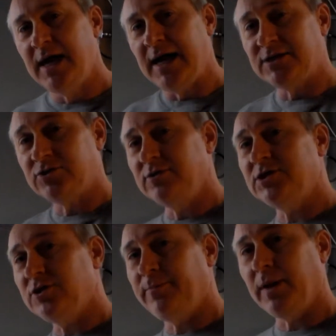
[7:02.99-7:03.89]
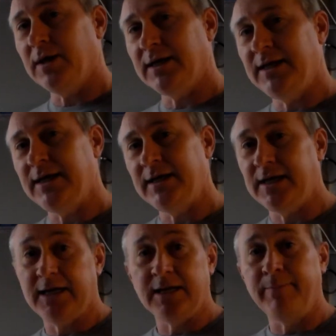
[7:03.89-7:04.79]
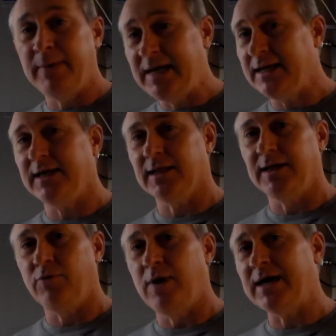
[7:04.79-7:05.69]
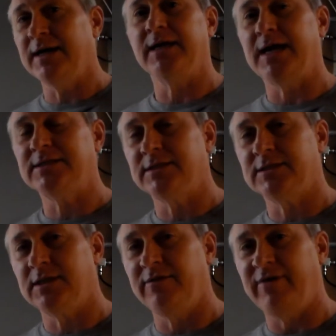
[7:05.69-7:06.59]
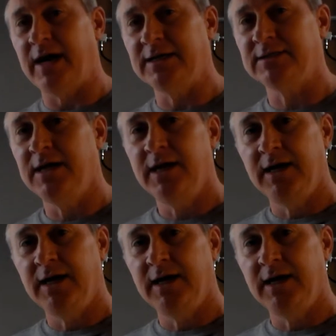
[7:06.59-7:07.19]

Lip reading: As soon as you plug it in, it immediately recognizes the device.